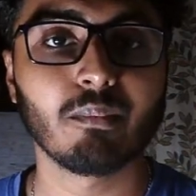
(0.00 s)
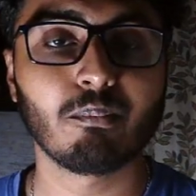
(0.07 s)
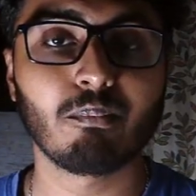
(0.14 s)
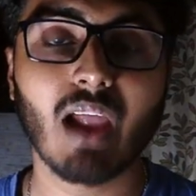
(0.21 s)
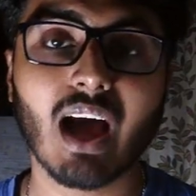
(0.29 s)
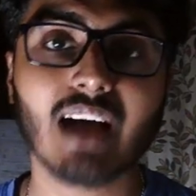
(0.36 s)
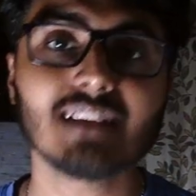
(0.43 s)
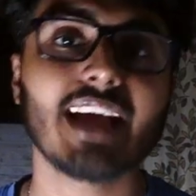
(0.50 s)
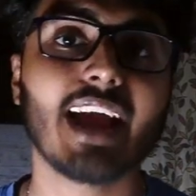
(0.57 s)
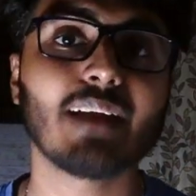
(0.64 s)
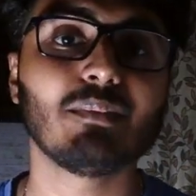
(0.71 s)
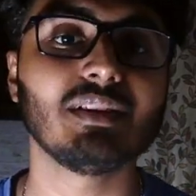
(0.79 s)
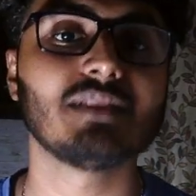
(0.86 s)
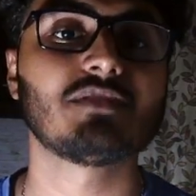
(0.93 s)
plus
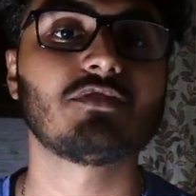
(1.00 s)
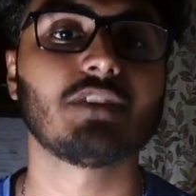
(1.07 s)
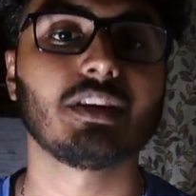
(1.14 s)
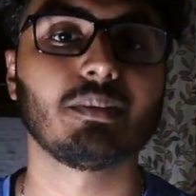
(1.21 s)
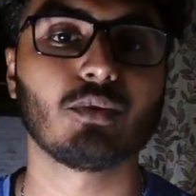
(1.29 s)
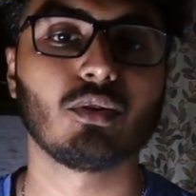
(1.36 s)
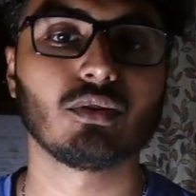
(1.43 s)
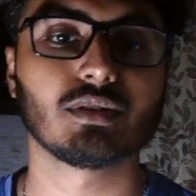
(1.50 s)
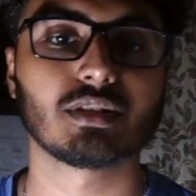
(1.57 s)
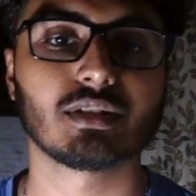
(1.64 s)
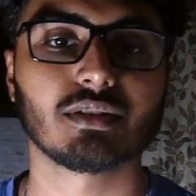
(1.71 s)
administrative cost.